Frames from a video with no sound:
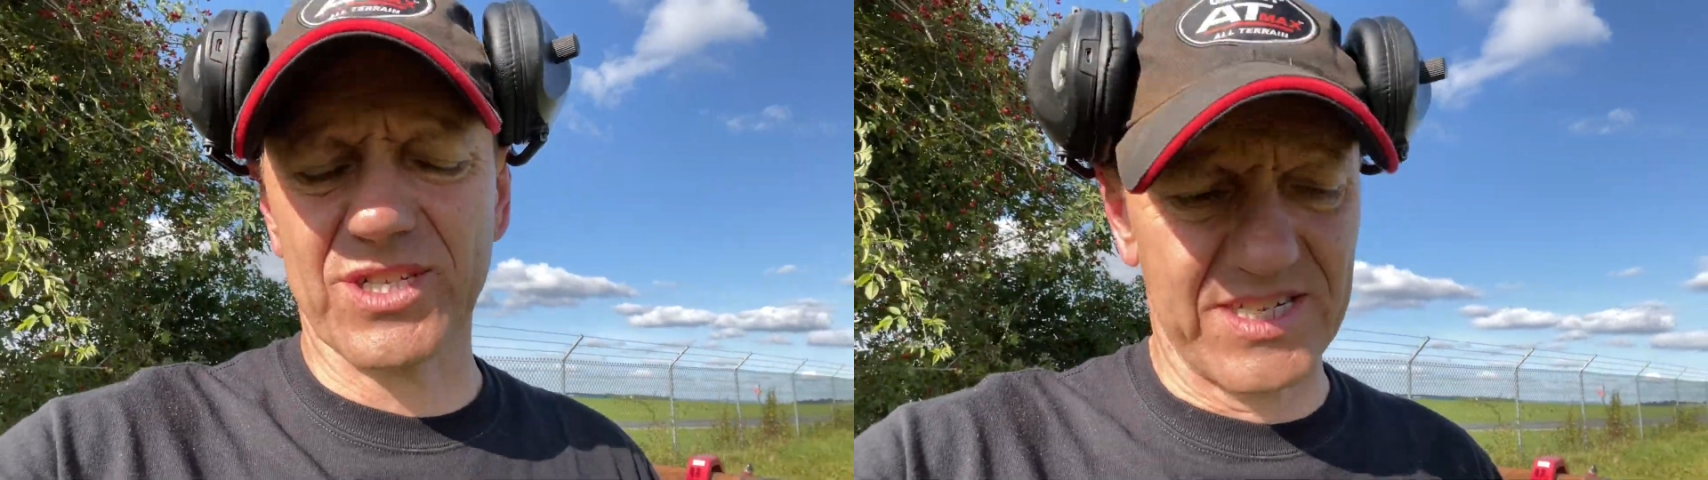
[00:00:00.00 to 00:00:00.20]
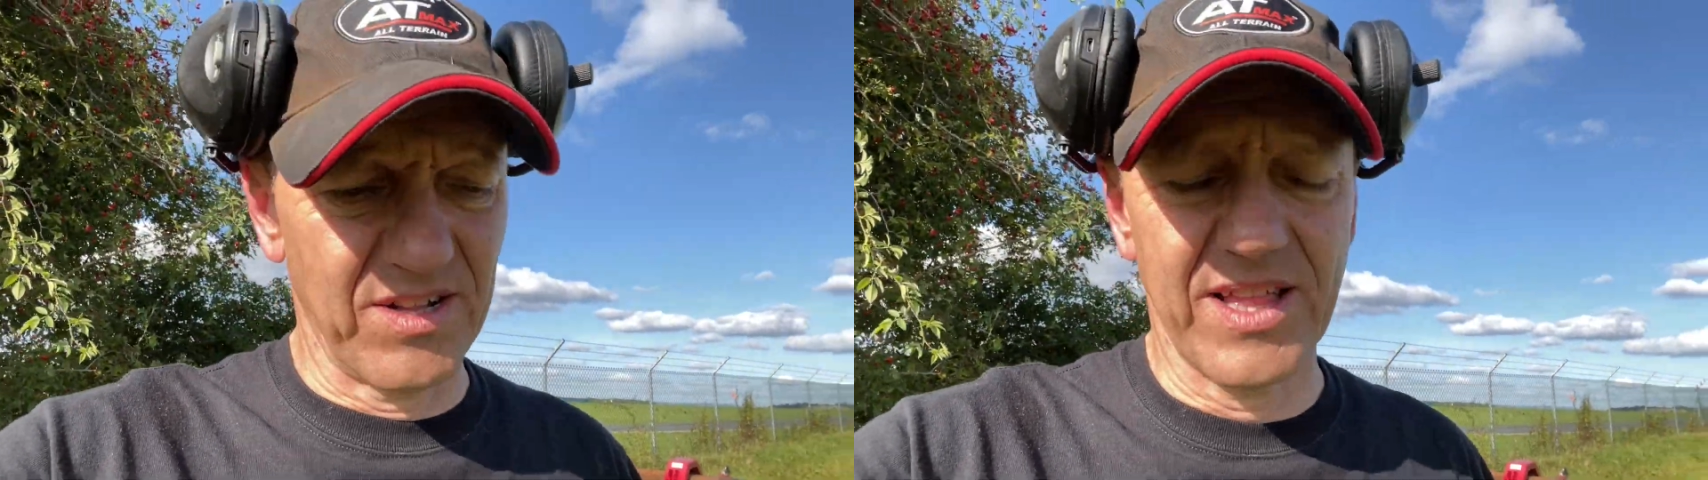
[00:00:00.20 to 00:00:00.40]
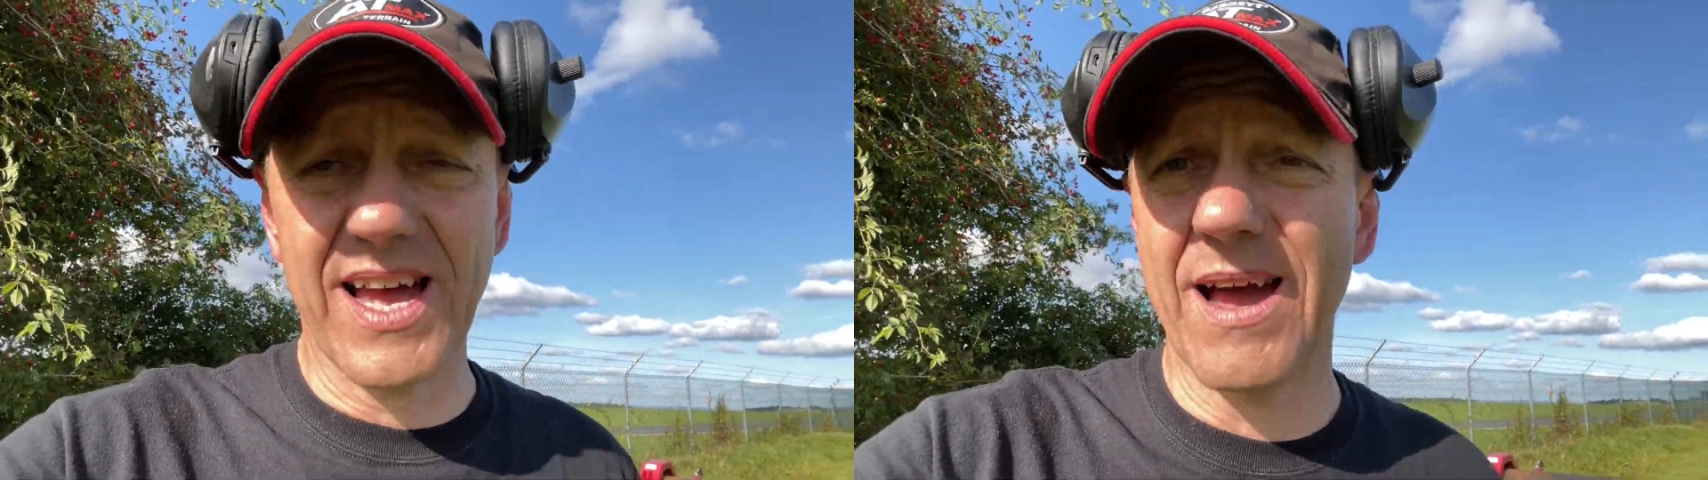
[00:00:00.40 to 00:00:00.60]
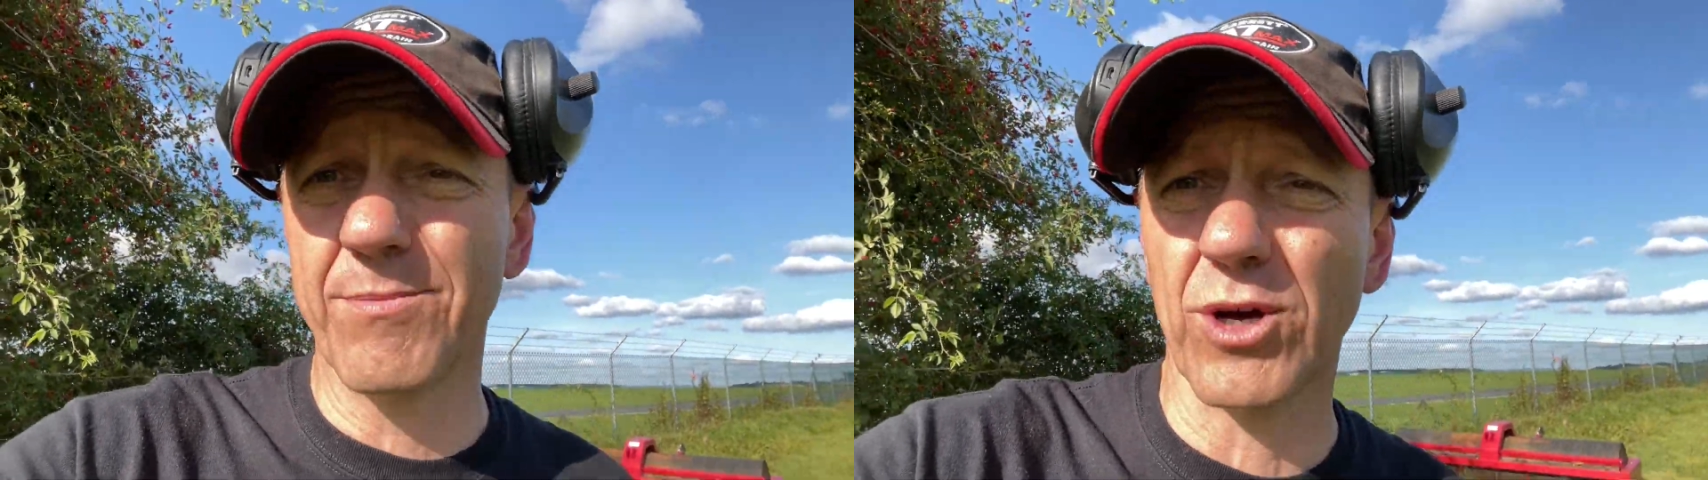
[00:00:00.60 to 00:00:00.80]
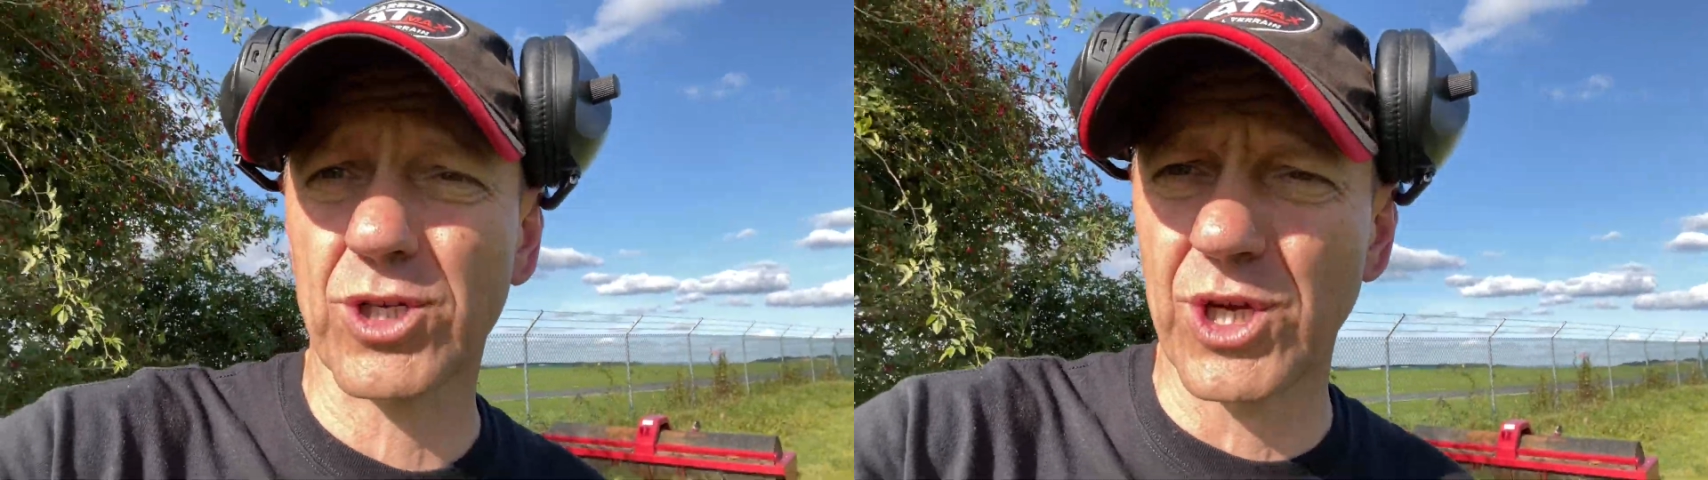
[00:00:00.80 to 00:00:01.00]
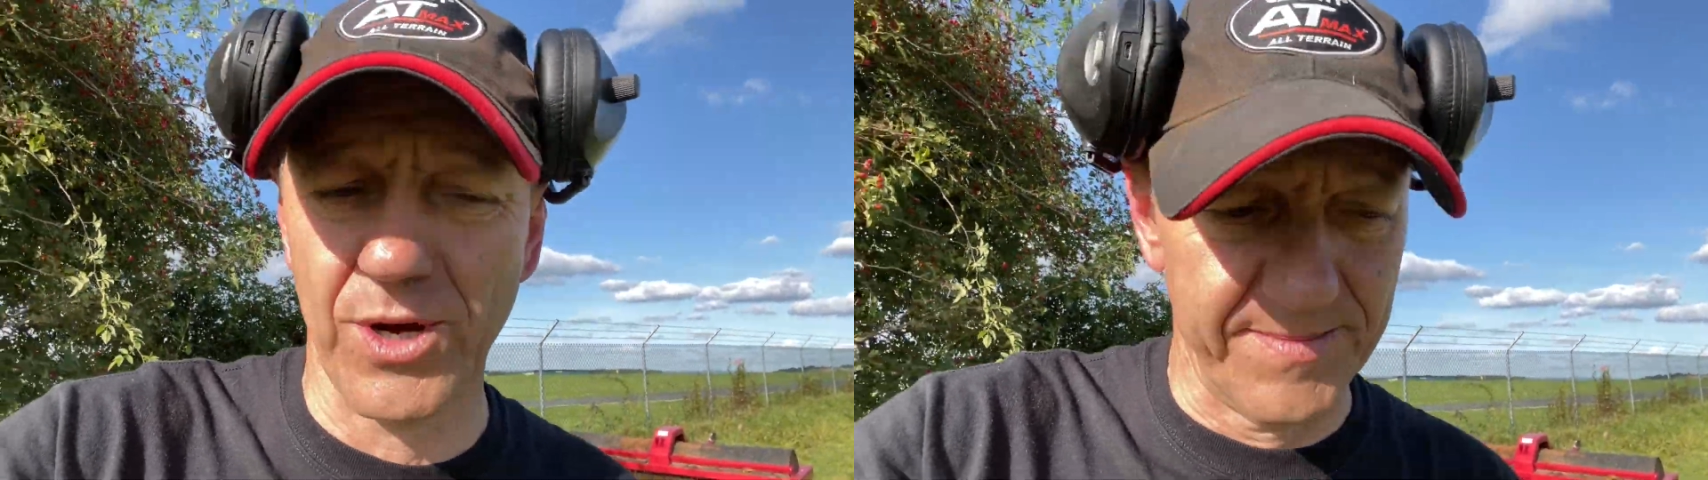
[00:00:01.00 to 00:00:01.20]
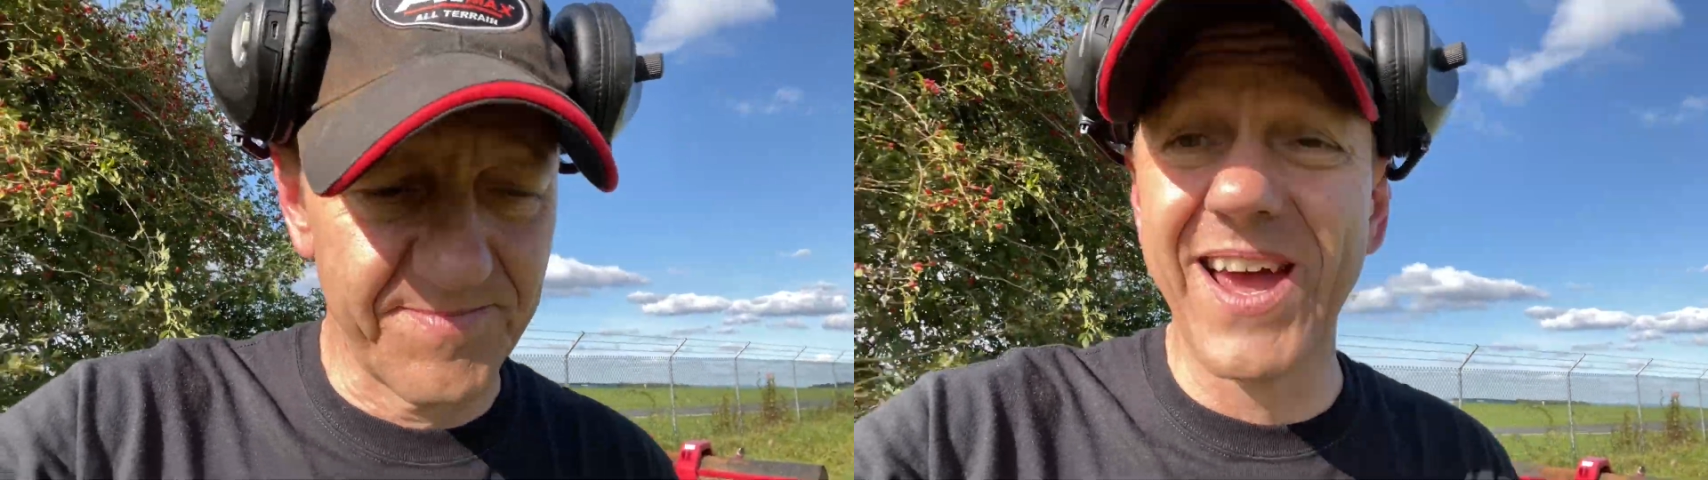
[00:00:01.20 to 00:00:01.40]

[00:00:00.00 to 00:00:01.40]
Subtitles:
still there, I'm not sure.